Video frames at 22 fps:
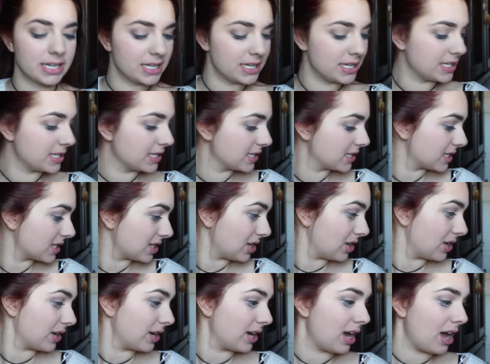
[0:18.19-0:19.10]
It's
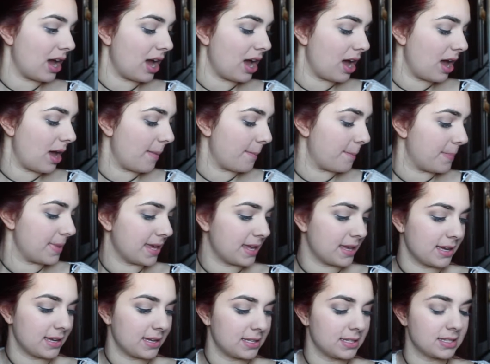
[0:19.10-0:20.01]

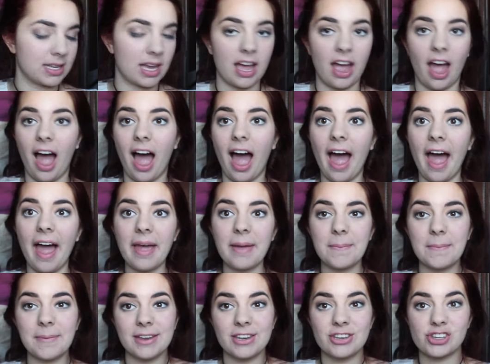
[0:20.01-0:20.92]
because
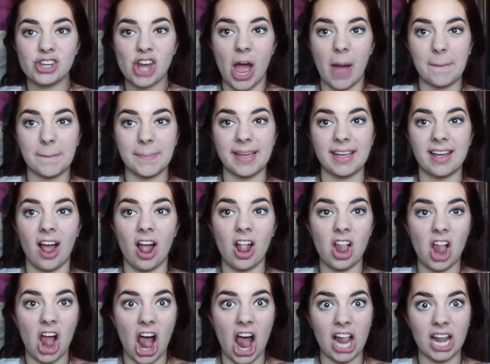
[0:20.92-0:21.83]
I've been shopping
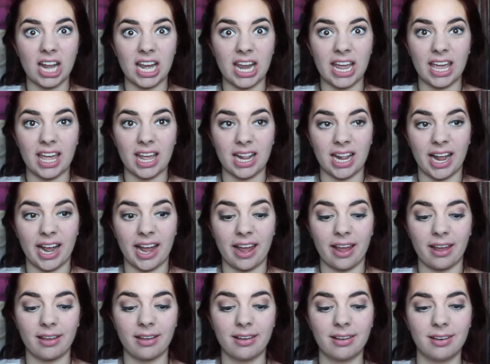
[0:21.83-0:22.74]
a lot
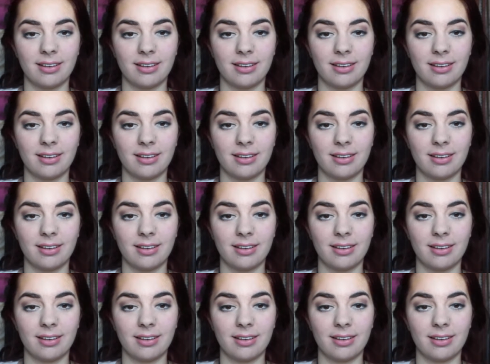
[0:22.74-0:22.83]
lately.